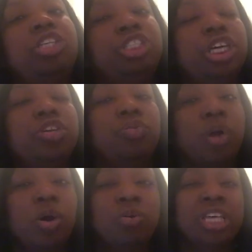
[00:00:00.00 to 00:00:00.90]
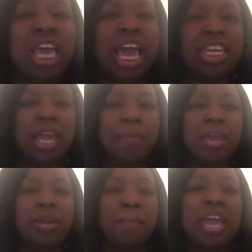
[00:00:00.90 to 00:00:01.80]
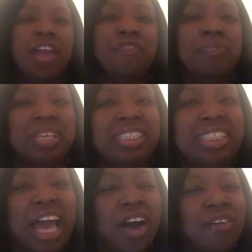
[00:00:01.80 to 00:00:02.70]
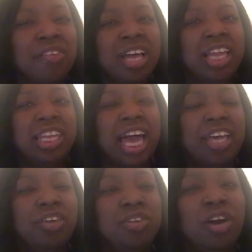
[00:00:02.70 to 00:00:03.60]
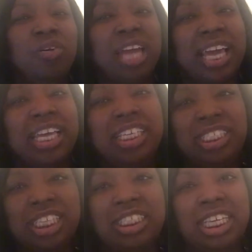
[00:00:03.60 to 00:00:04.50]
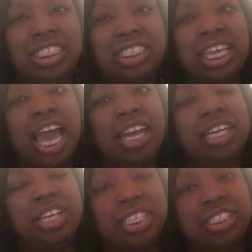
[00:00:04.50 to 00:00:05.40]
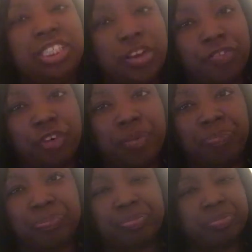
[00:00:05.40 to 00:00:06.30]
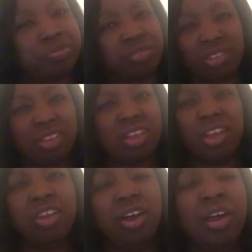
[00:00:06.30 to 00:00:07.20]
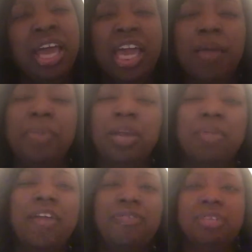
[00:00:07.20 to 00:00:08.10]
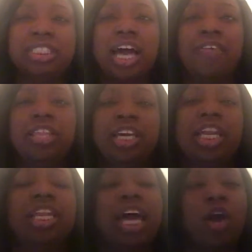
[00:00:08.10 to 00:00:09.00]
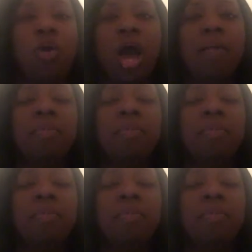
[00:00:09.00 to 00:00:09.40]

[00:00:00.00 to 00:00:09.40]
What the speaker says: gender roles. And then being a man from the South, like, it's different. Him being a man from the South, he looking at it like, oh,